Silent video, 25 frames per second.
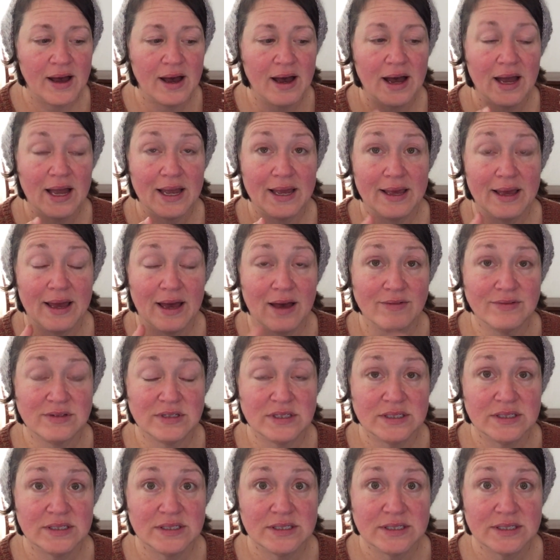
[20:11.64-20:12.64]

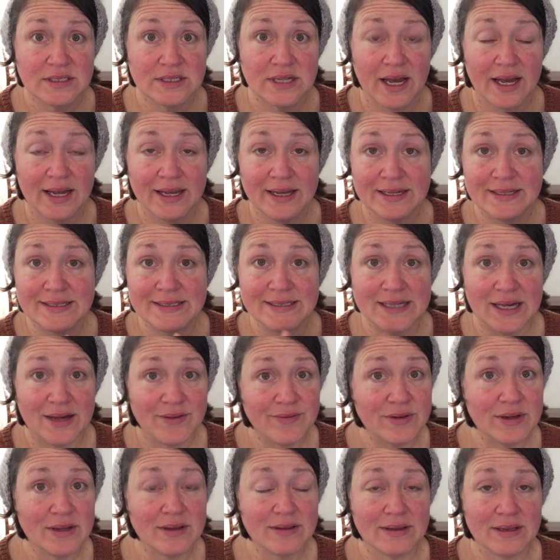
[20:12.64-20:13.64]
I can
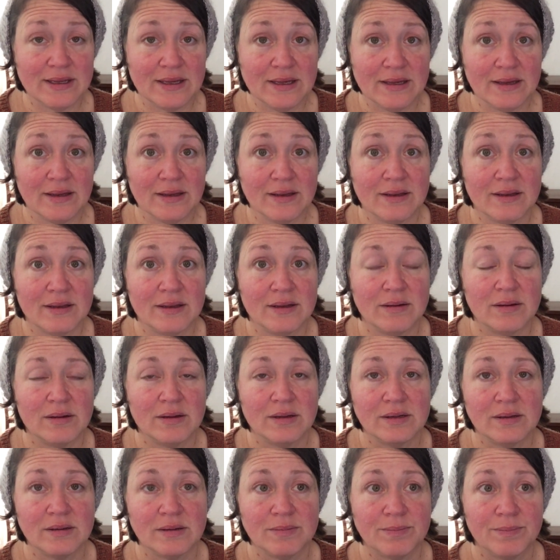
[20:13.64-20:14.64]
definitely
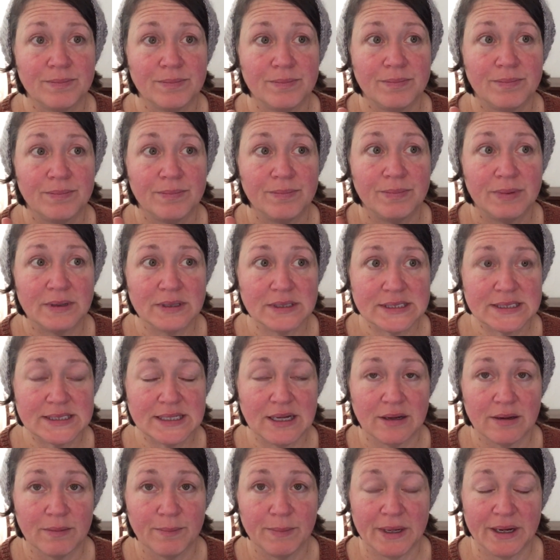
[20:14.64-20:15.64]
bust
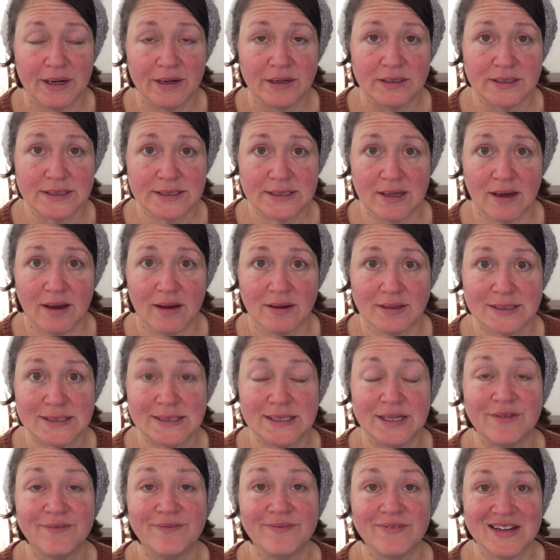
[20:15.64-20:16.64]
out a pair of socks
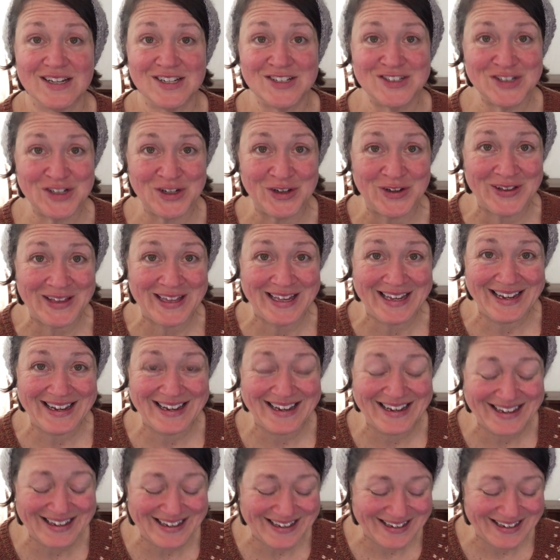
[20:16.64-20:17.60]
eventually.